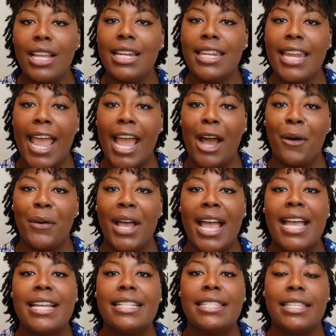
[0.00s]
Now,
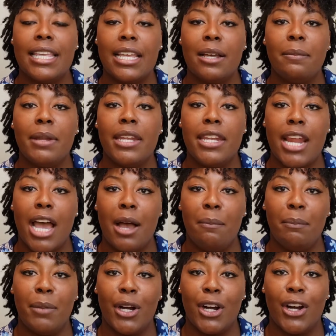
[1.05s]
tip
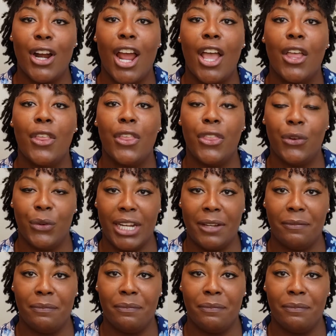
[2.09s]
number 3.